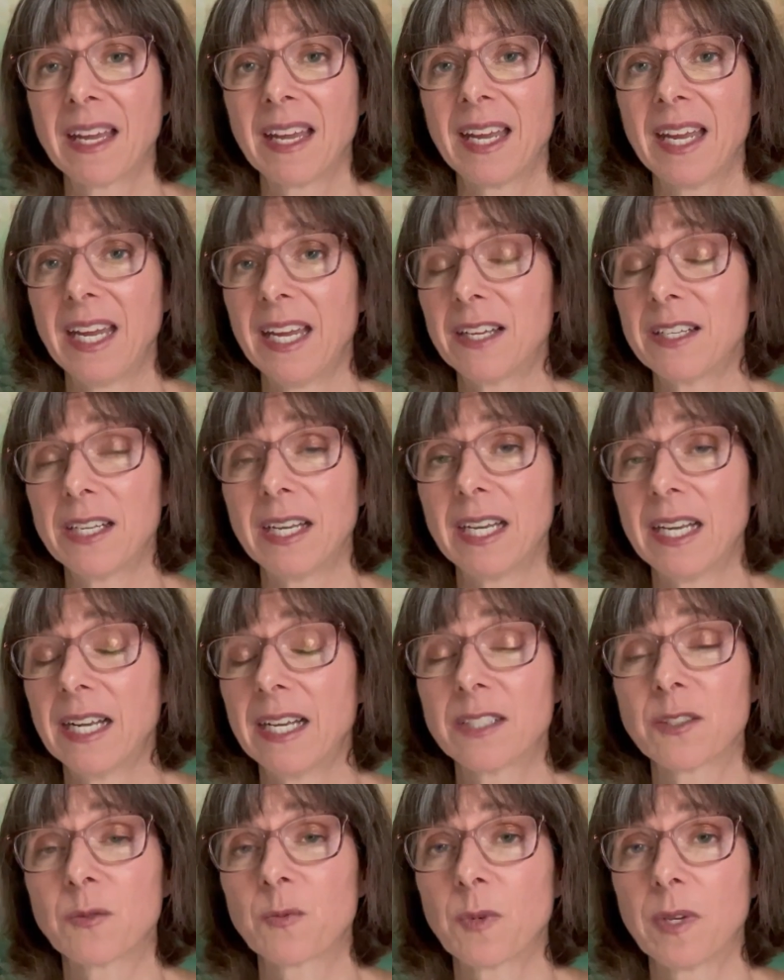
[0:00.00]

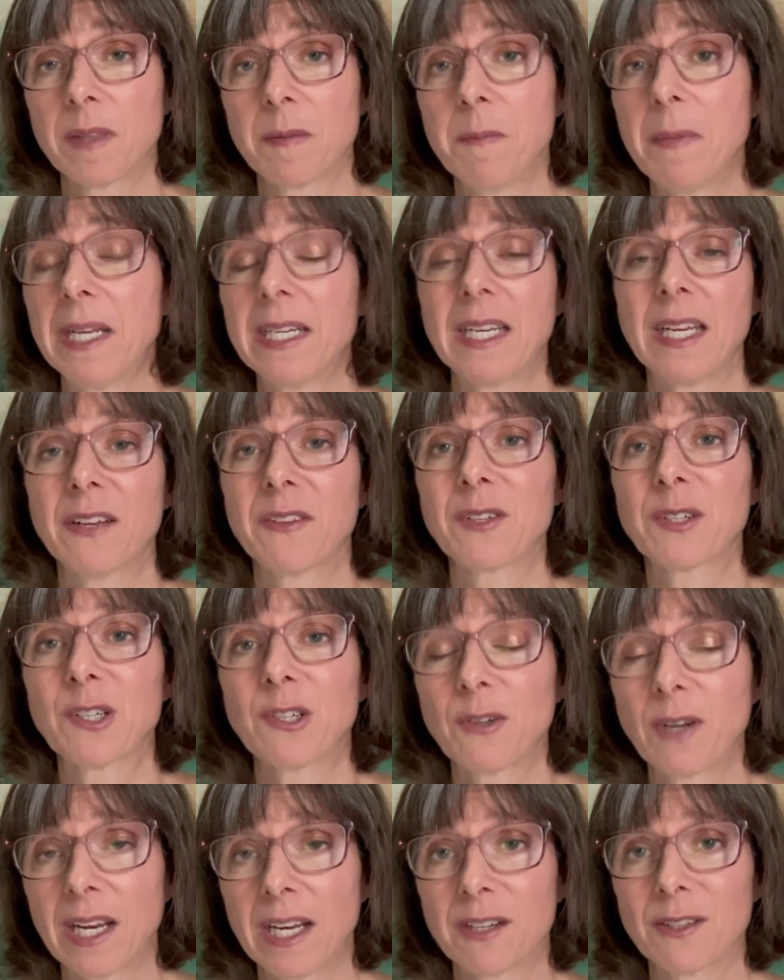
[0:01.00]
As with many other
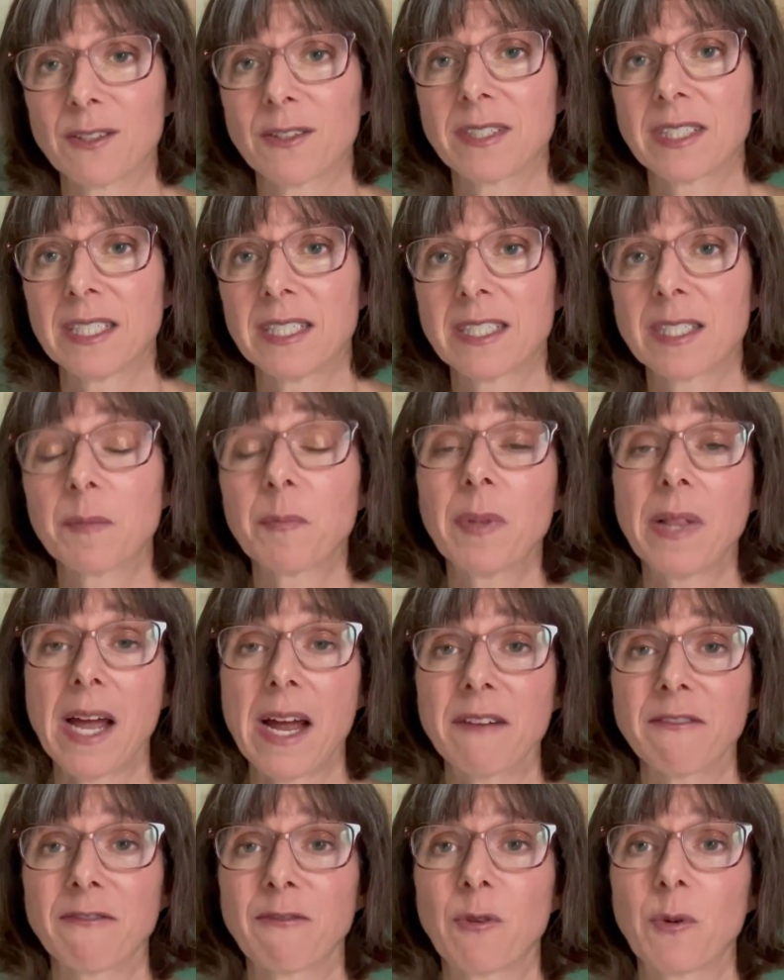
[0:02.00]
creators, it's a
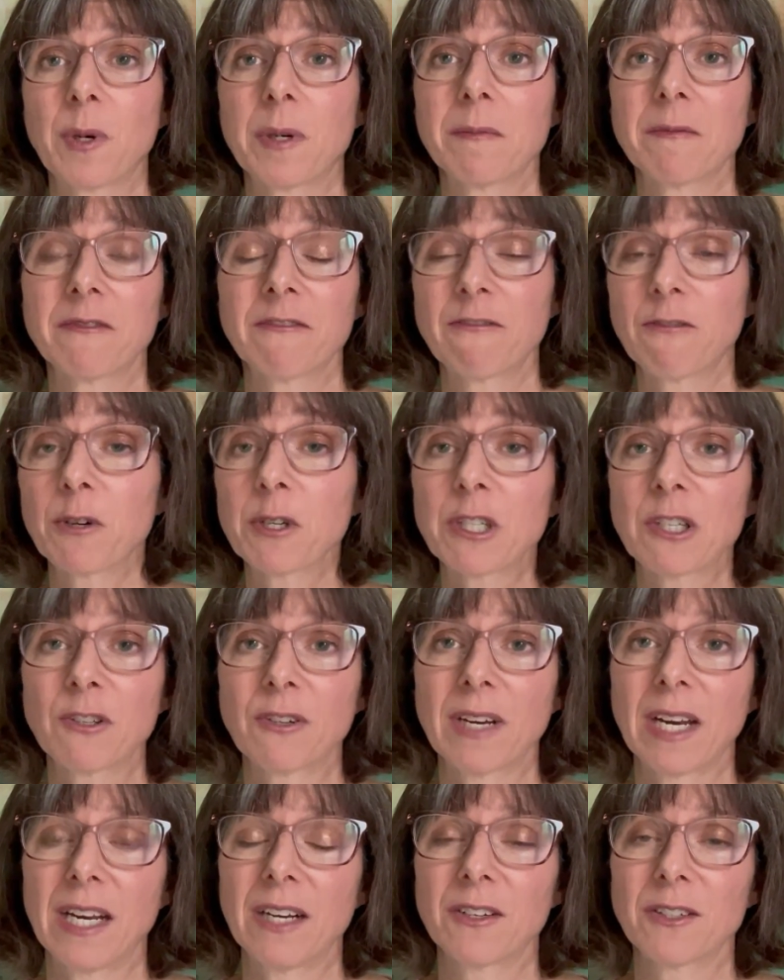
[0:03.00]
platform for
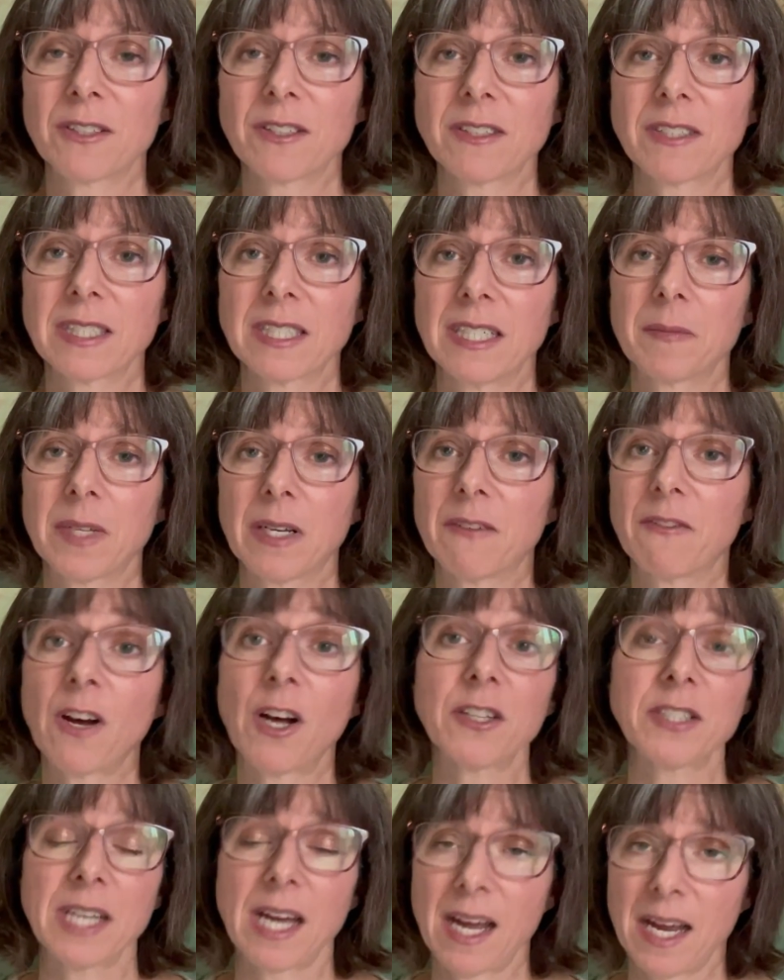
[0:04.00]
creators of
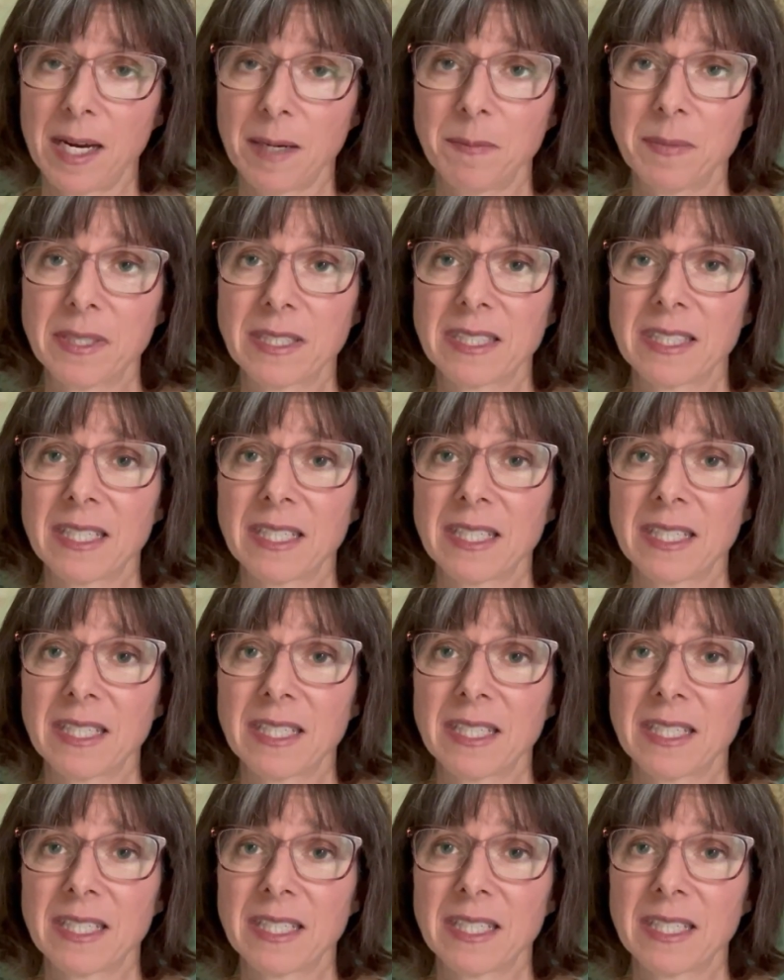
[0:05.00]
all types